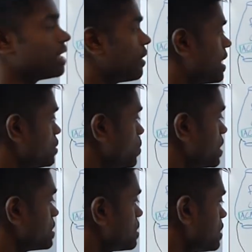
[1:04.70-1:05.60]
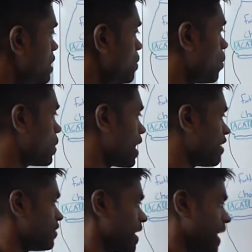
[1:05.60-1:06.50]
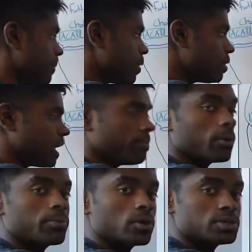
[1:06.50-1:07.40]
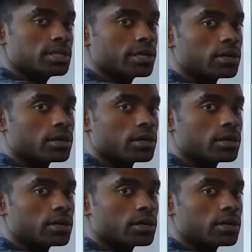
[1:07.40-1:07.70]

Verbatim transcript: Now as we can see, we have an apolipoprotein